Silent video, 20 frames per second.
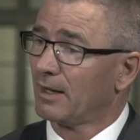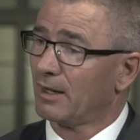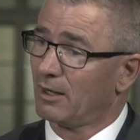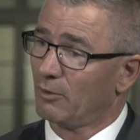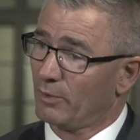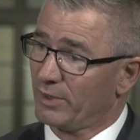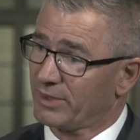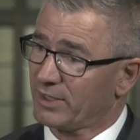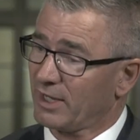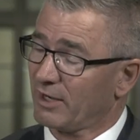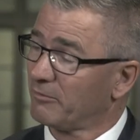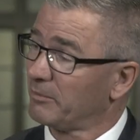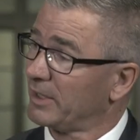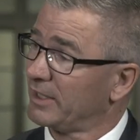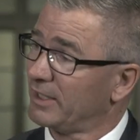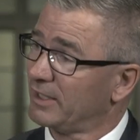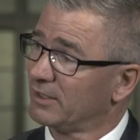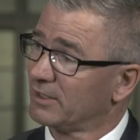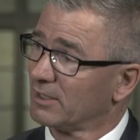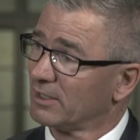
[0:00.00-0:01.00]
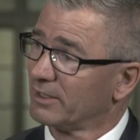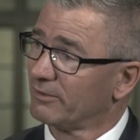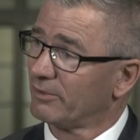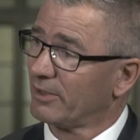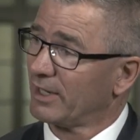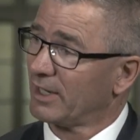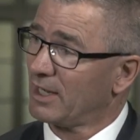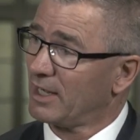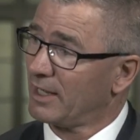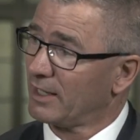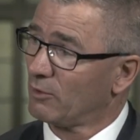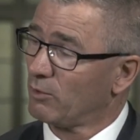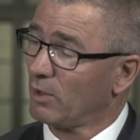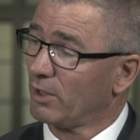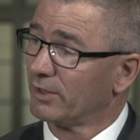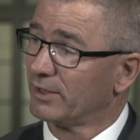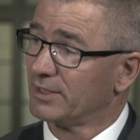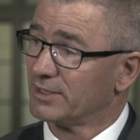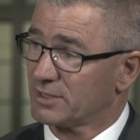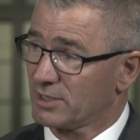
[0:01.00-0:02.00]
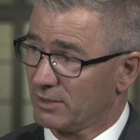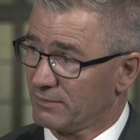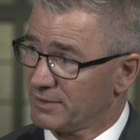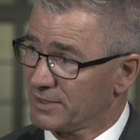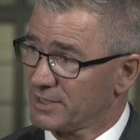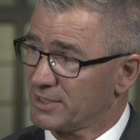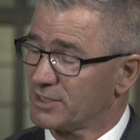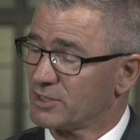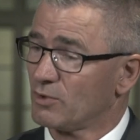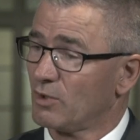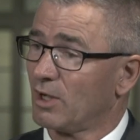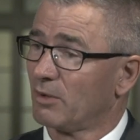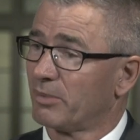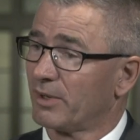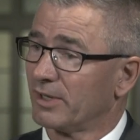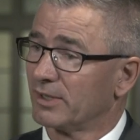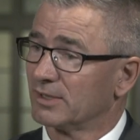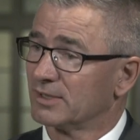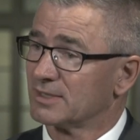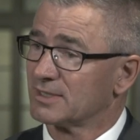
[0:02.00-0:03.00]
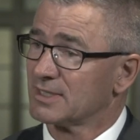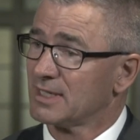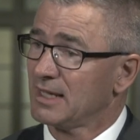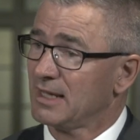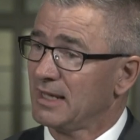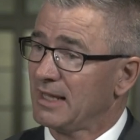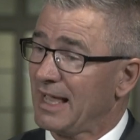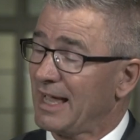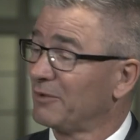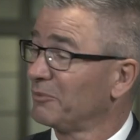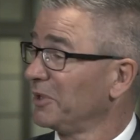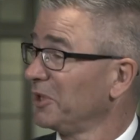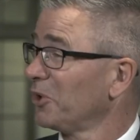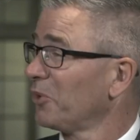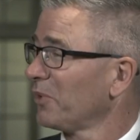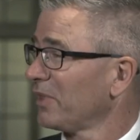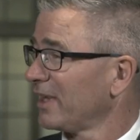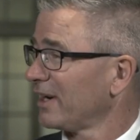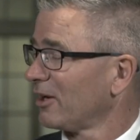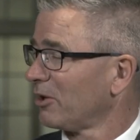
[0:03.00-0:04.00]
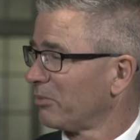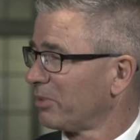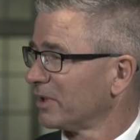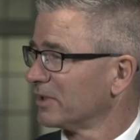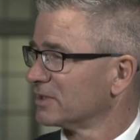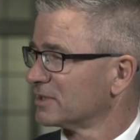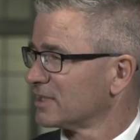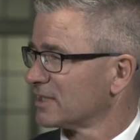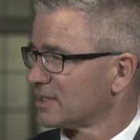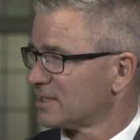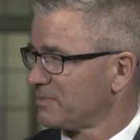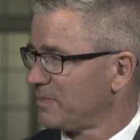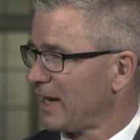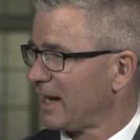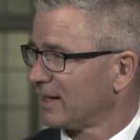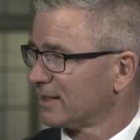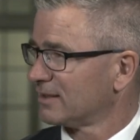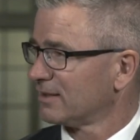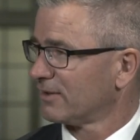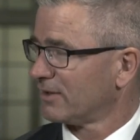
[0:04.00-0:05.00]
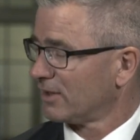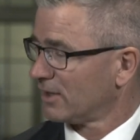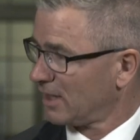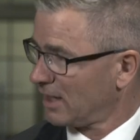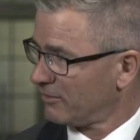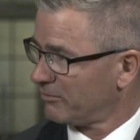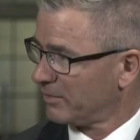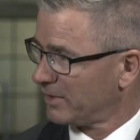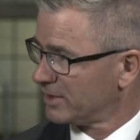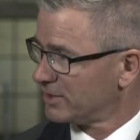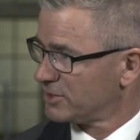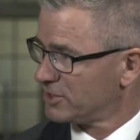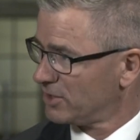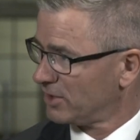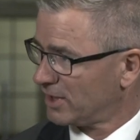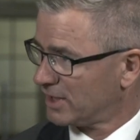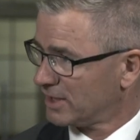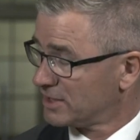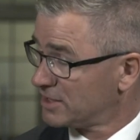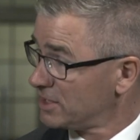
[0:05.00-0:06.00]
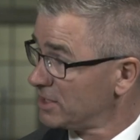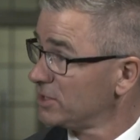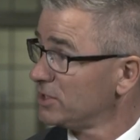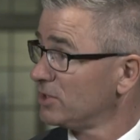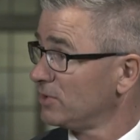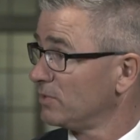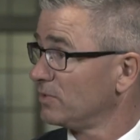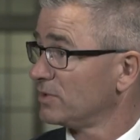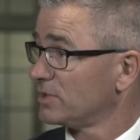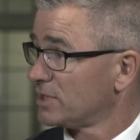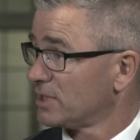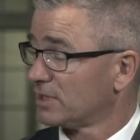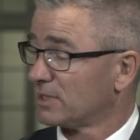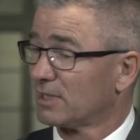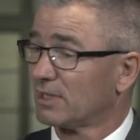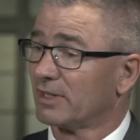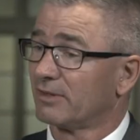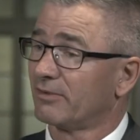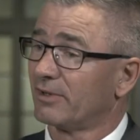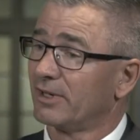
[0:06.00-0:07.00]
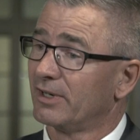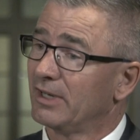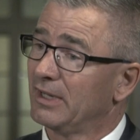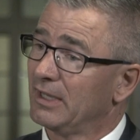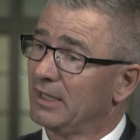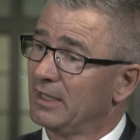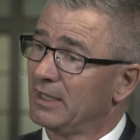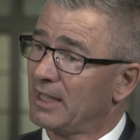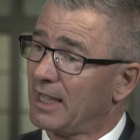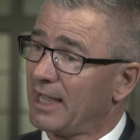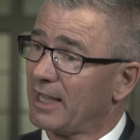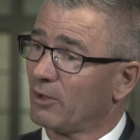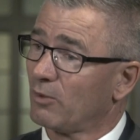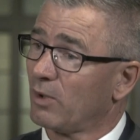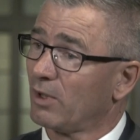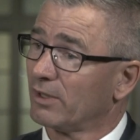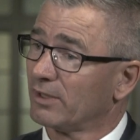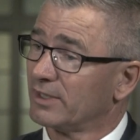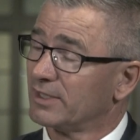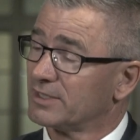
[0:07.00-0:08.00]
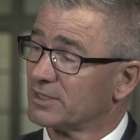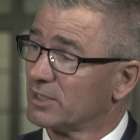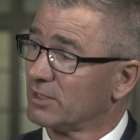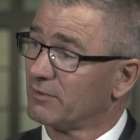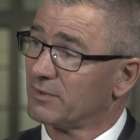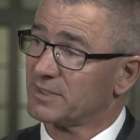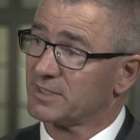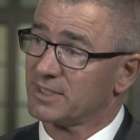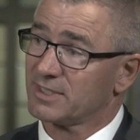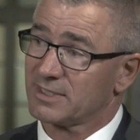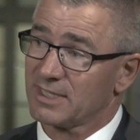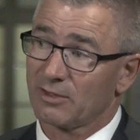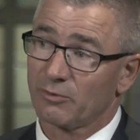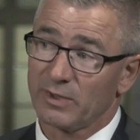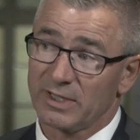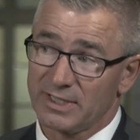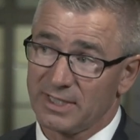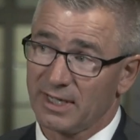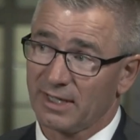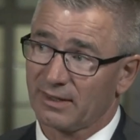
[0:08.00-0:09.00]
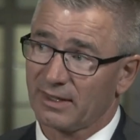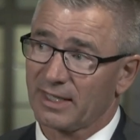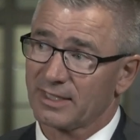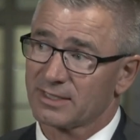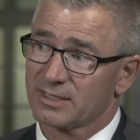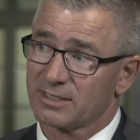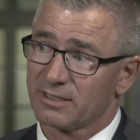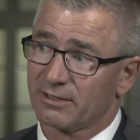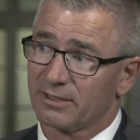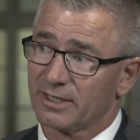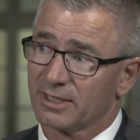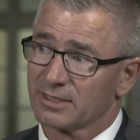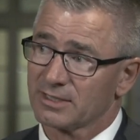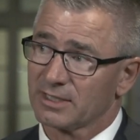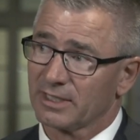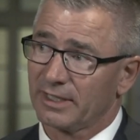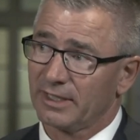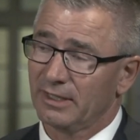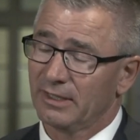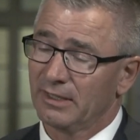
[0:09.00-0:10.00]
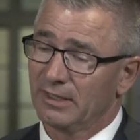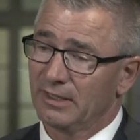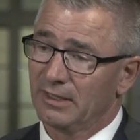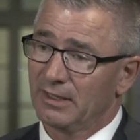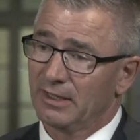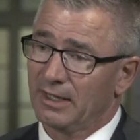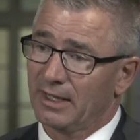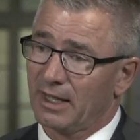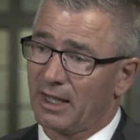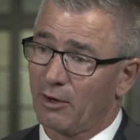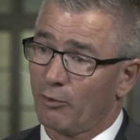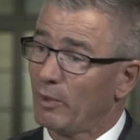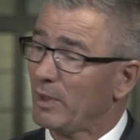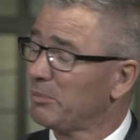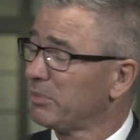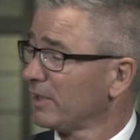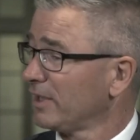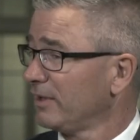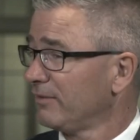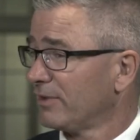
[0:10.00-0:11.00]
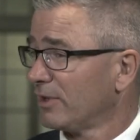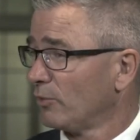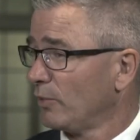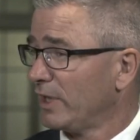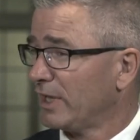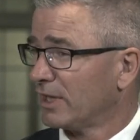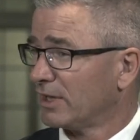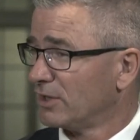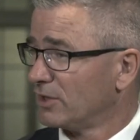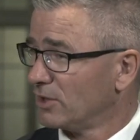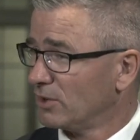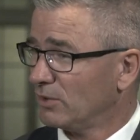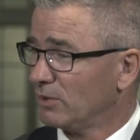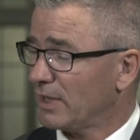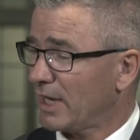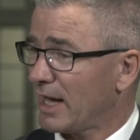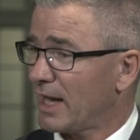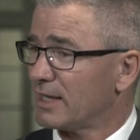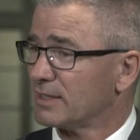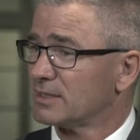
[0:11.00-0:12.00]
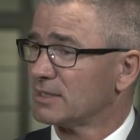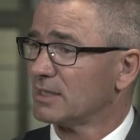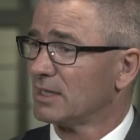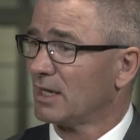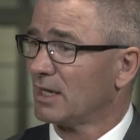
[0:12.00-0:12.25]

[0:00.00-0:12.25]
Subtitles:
with government in delivering high-quality services to Albertans. And we know that Albertans expect their government to continue to deliver high-quality services, and we take that seriously. We believe that we can do that